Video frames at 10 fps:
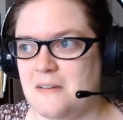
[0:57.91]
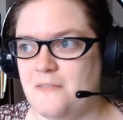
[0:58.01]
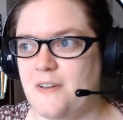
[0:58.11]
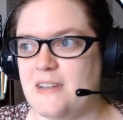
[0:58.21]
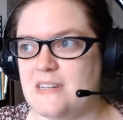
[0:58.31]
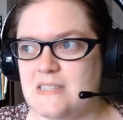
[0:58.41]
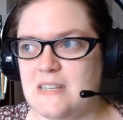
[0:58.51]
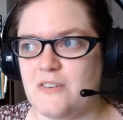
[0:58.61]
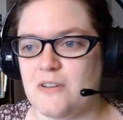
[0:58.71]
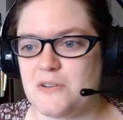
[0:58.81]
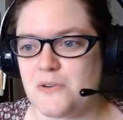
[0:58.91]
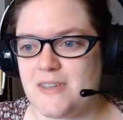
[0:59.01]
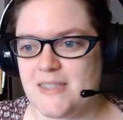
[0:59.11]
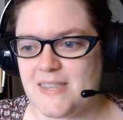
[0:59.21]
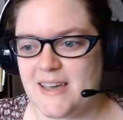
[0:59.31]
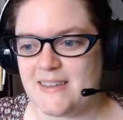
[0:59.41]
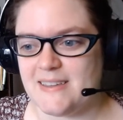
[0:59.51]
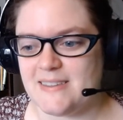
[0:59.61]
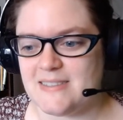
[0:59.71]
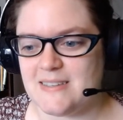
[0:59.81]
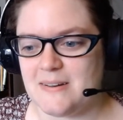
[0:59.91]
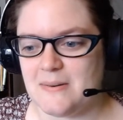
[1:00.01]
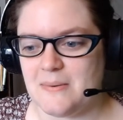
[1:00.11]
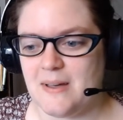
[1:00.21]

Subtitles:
find a secret joy in that. And so,